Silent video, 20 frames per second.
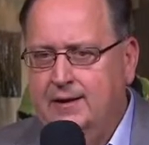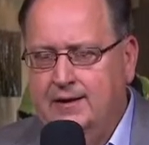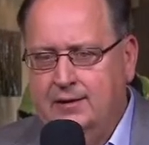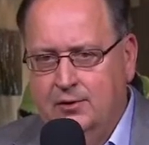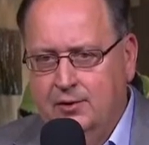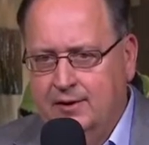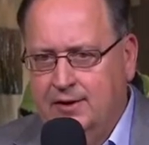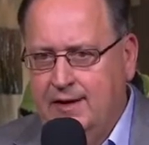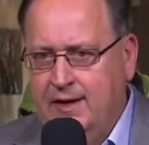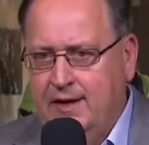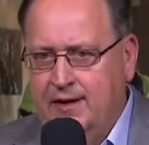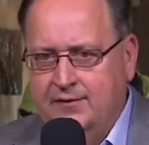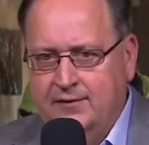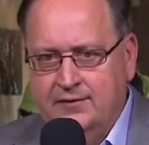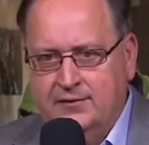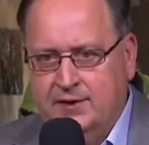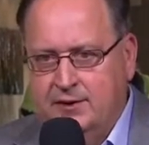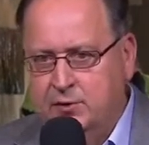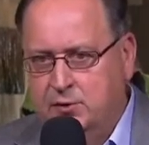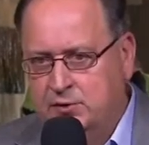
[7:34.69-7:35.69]
a guy
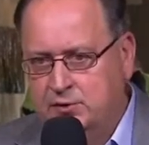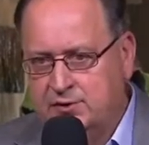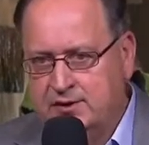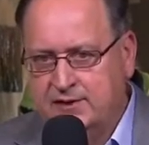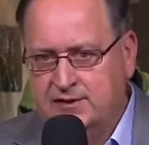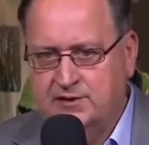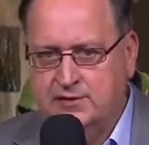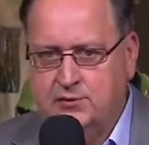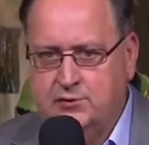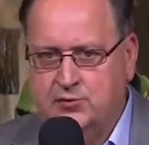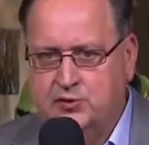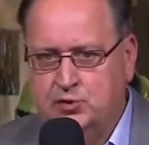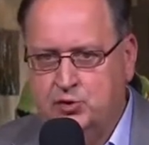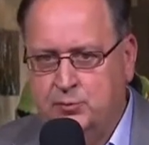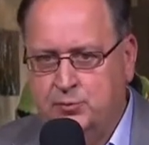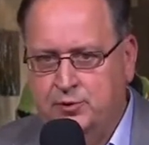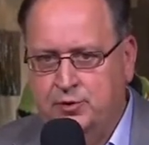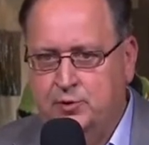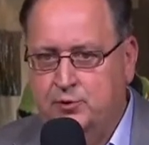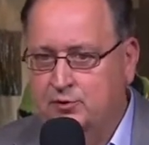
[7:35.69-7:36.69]
that they use as their
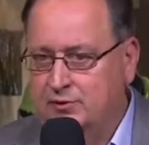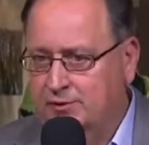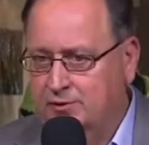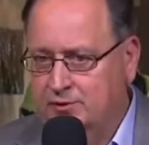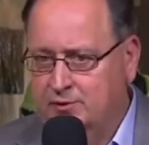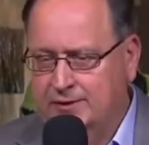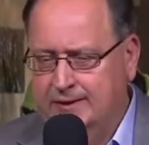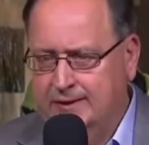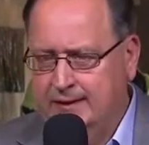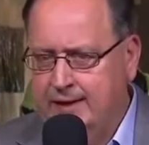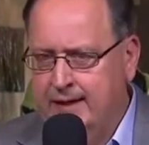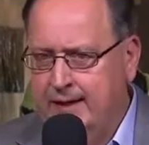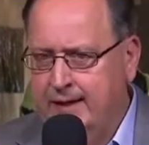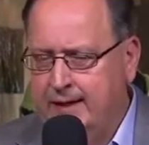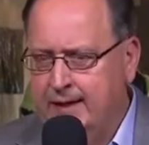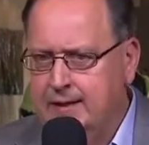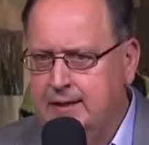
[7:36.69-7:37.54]
super utility guy.